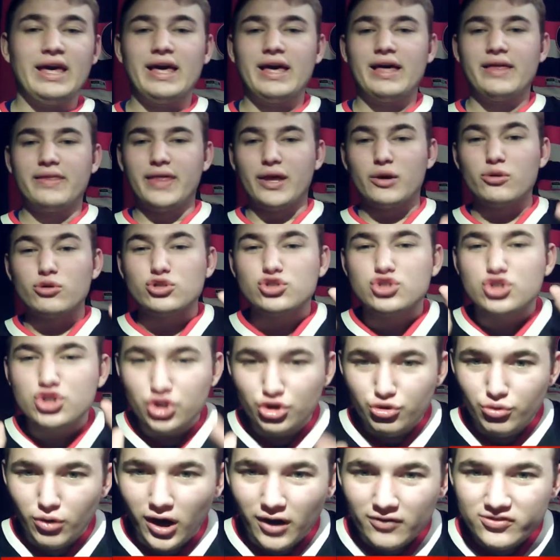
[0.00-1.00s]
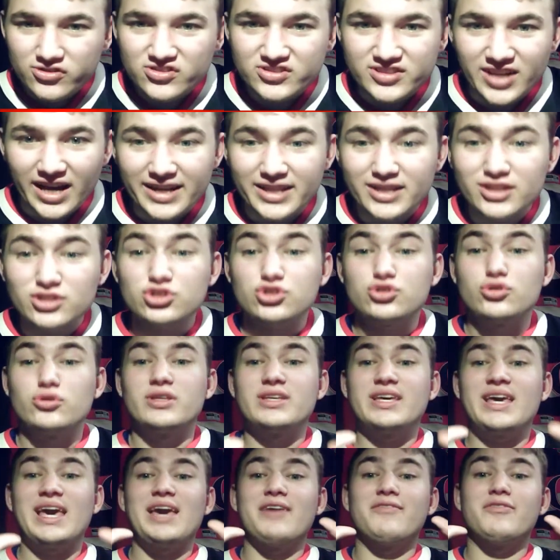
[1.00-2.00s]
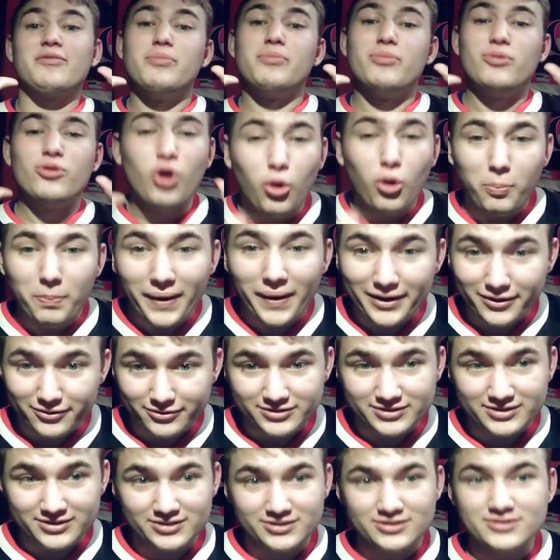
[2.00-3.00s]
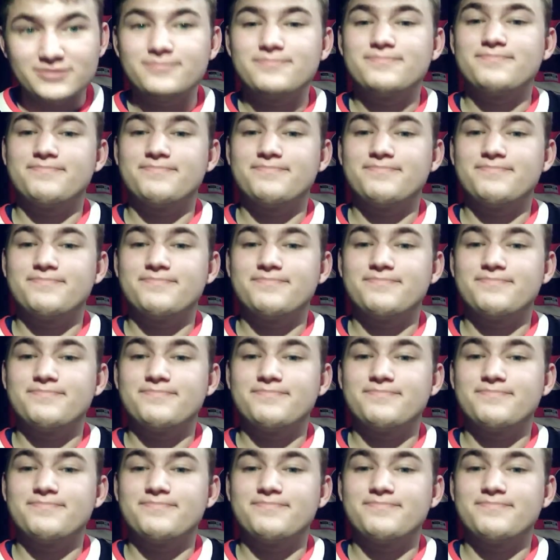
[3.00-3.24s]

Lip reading: They were 2 offsetting, so they gave him no penalties.